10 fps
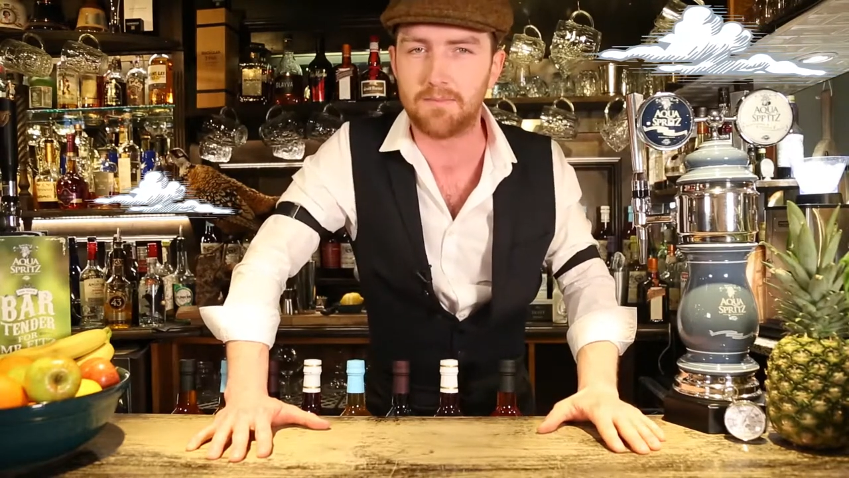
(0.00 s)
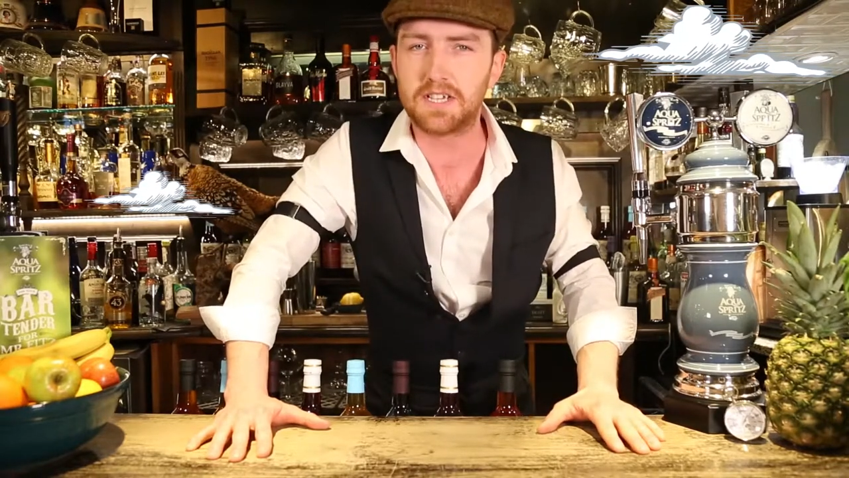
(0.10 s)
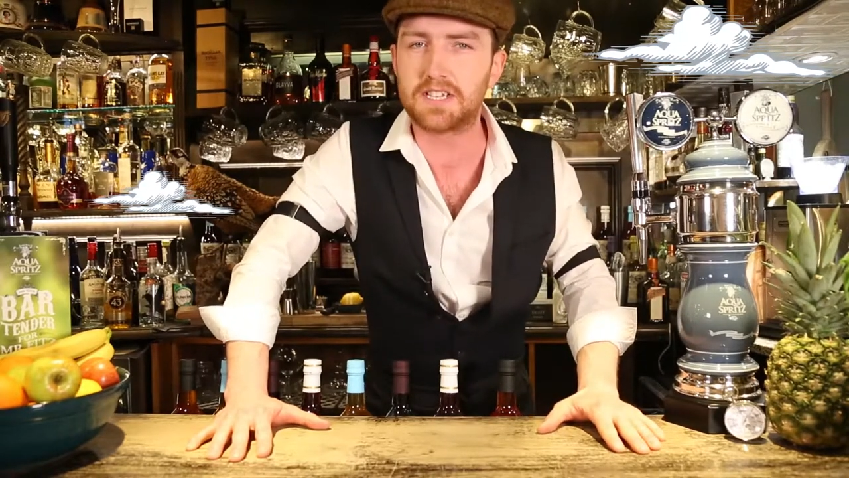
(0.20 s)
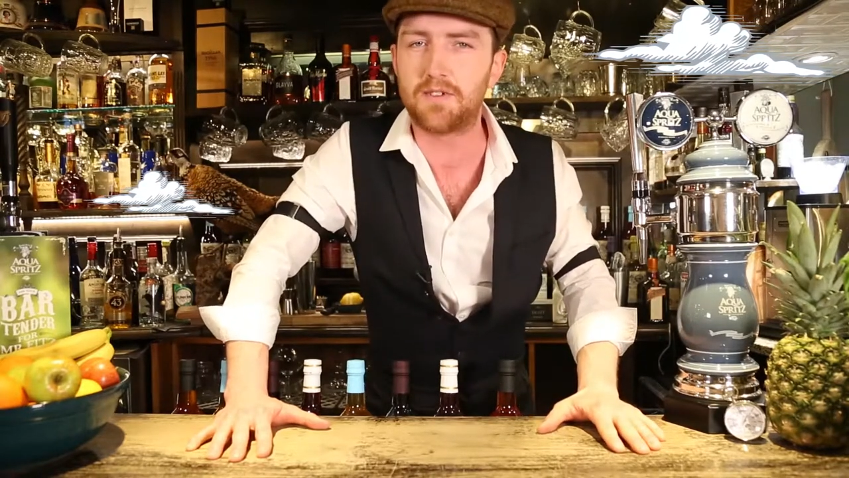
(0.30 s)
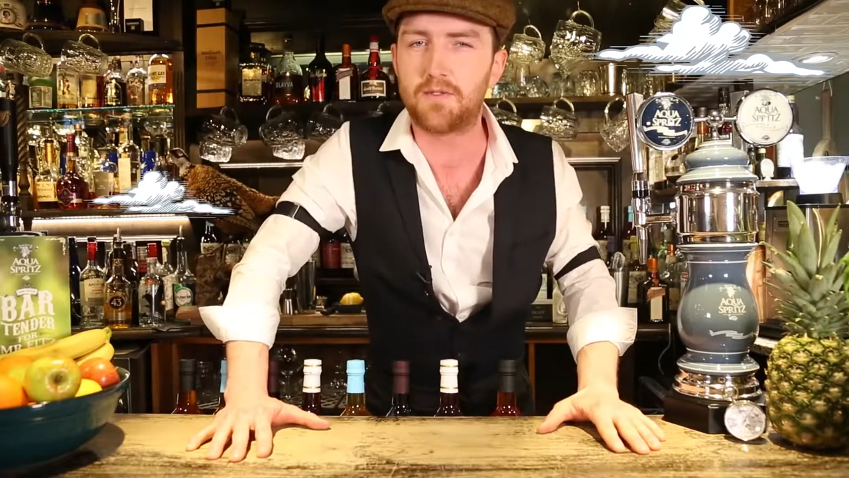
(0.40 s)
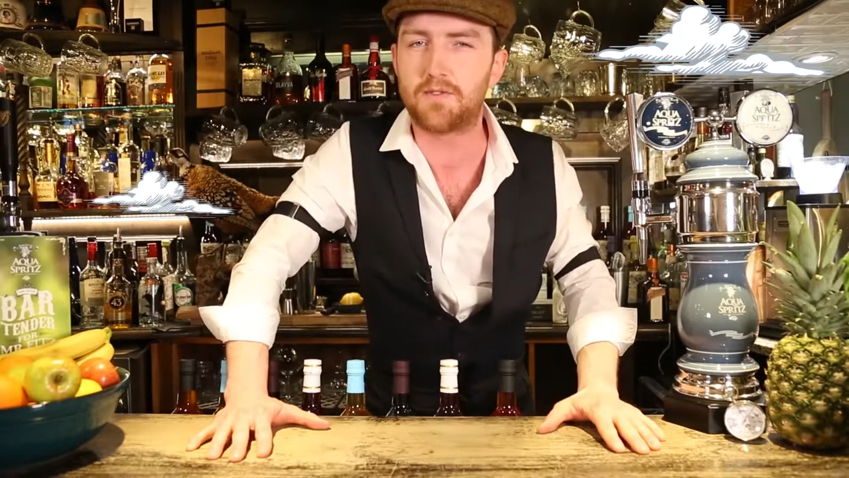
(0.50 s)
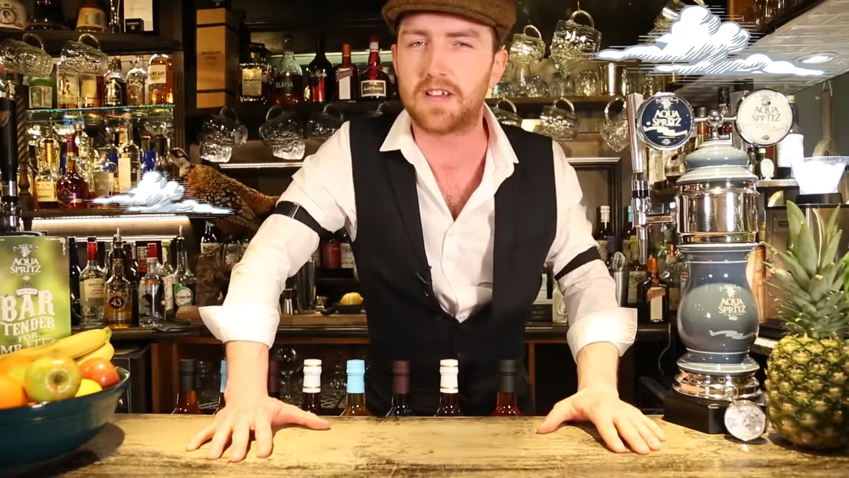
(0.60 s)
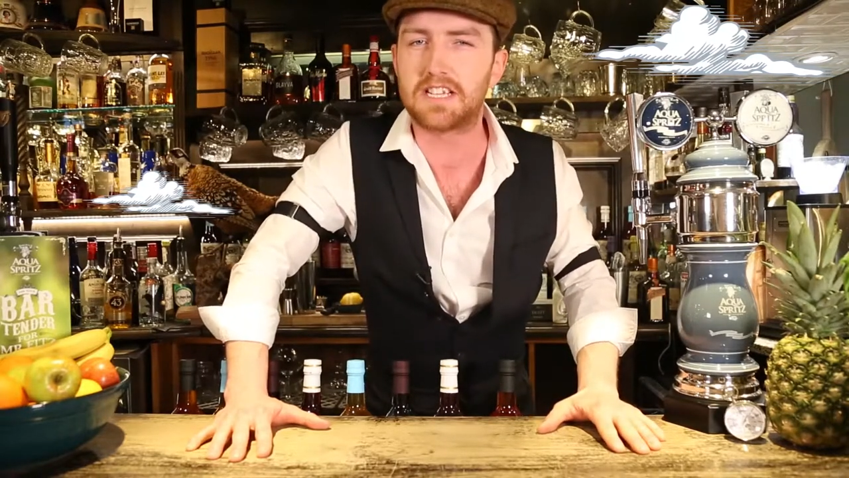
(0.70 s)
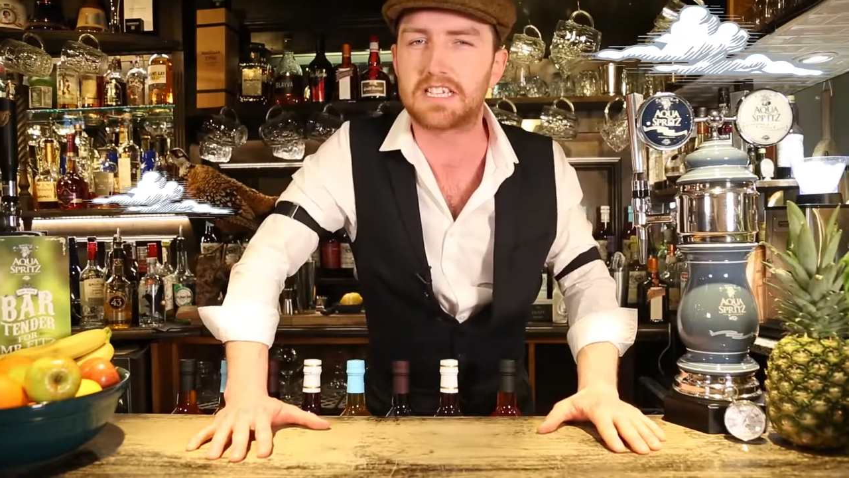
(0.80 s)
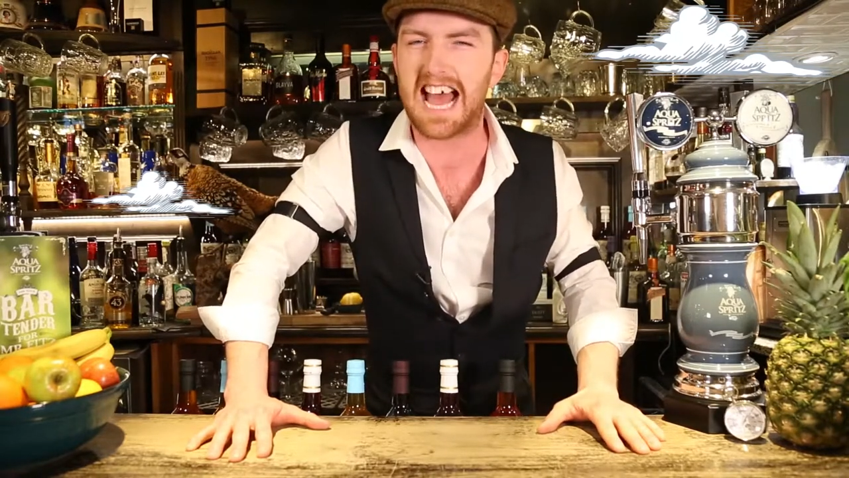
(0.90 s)
Mr.
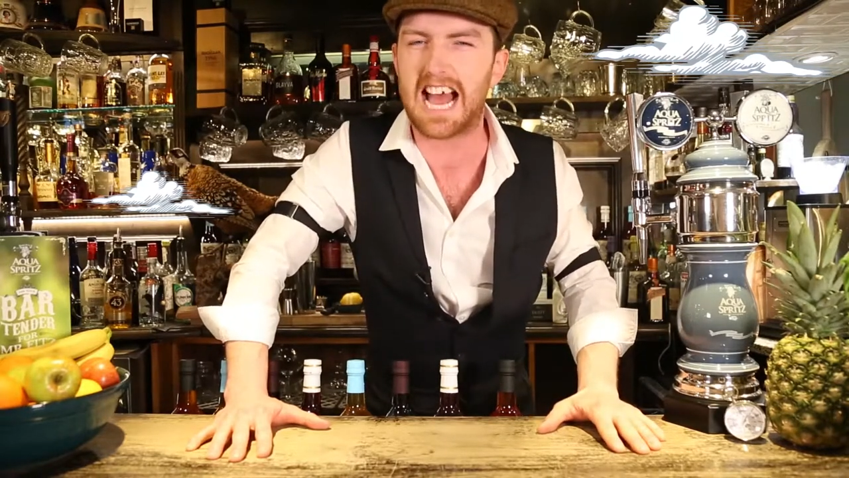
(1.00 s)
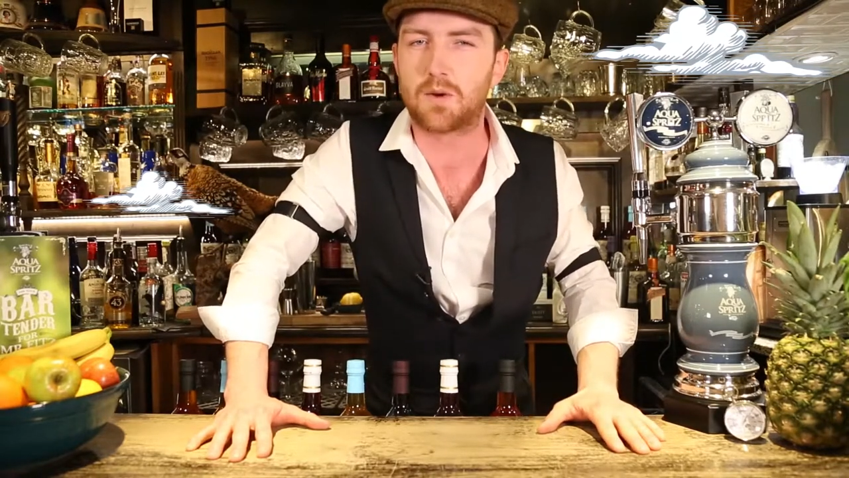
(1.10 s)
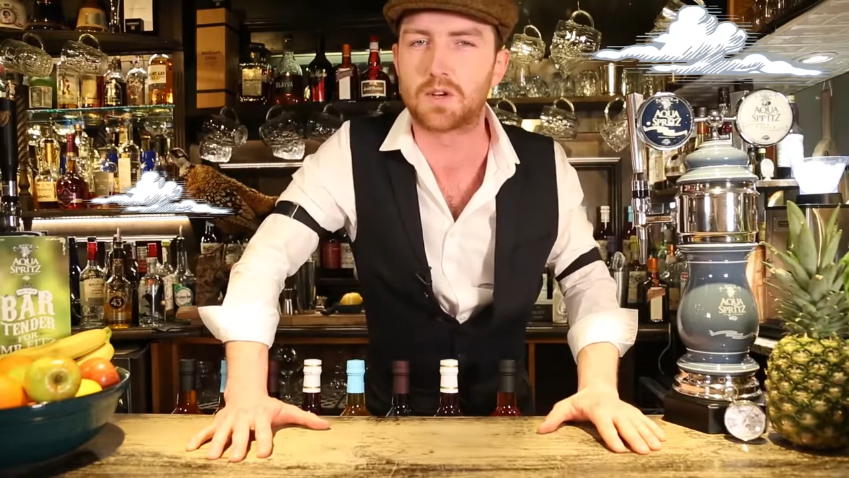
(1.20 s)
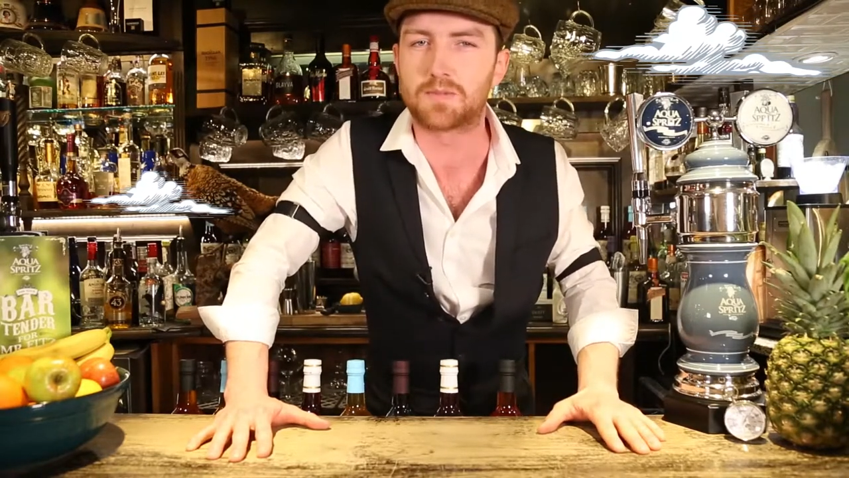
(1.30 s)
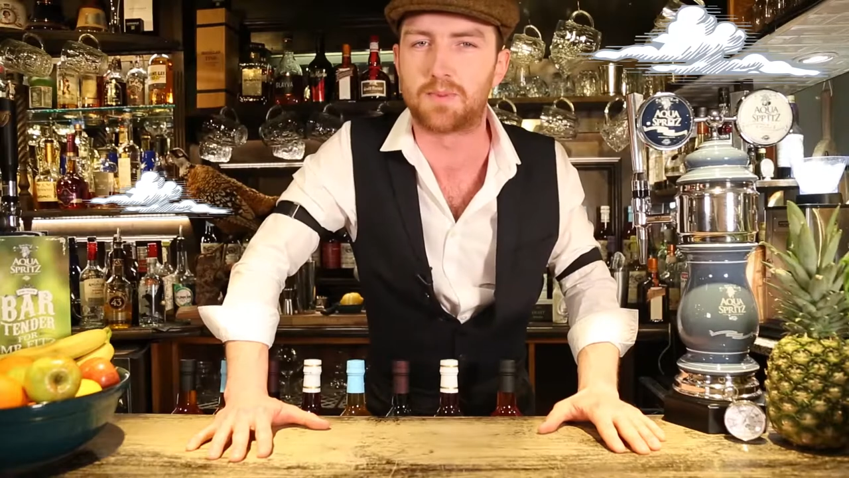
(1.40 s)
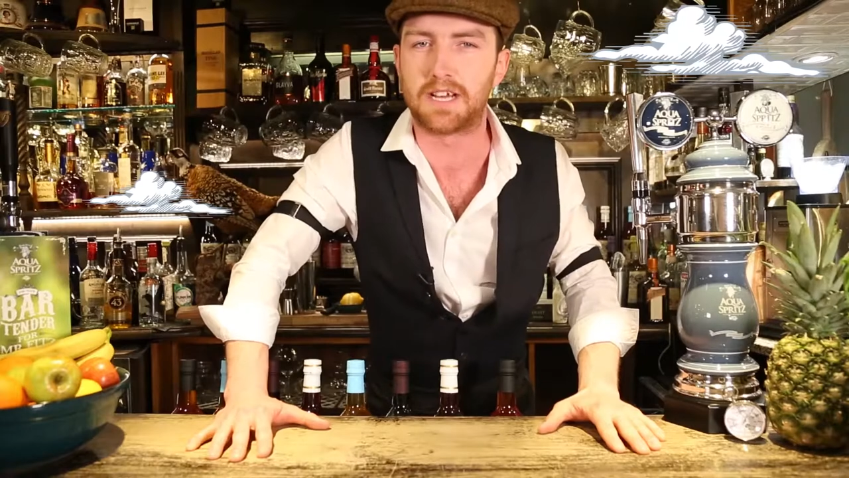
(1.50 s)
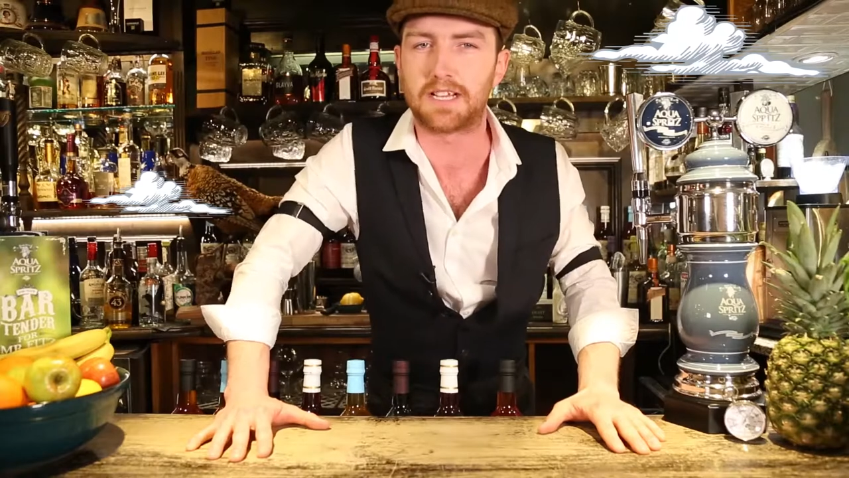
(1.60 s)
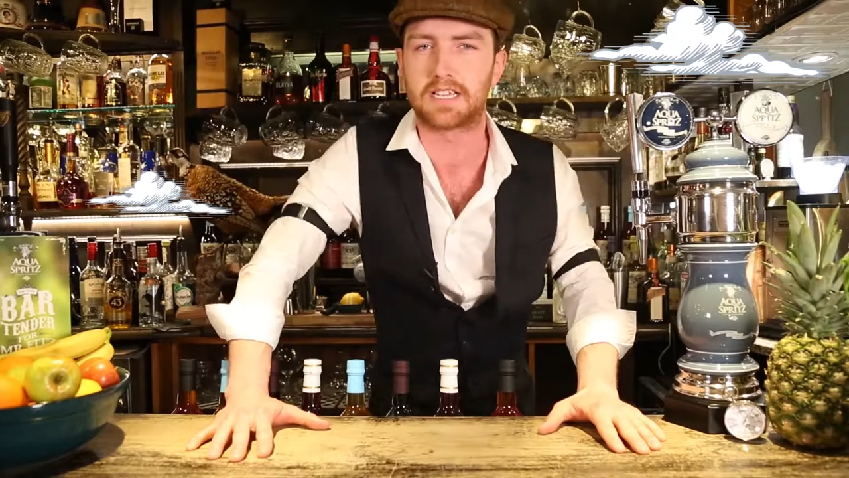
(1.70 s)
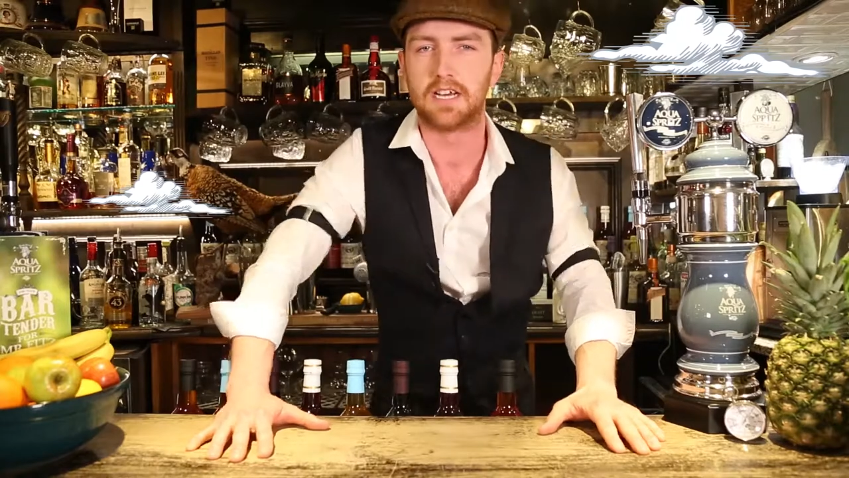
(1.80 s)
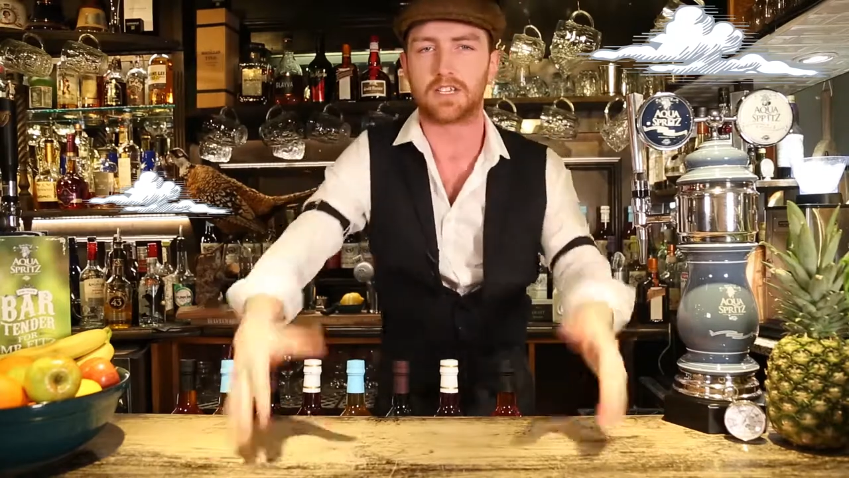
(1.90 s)
Fitz Aqua
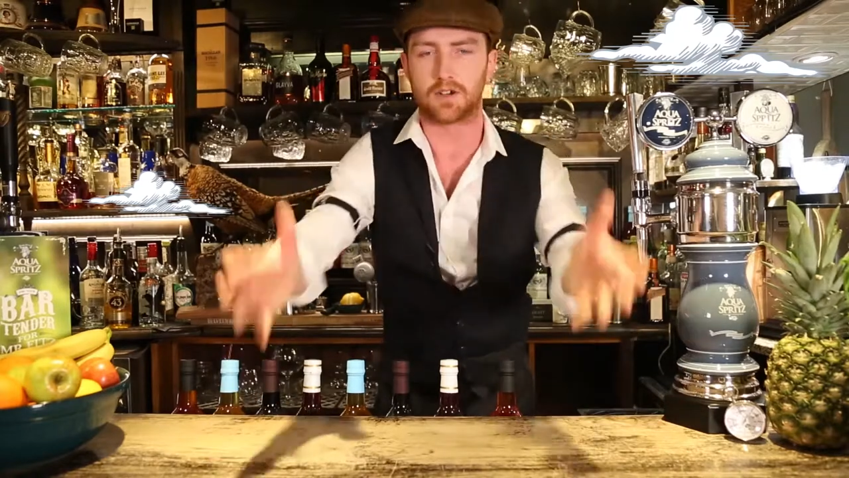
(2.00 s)
Spritz.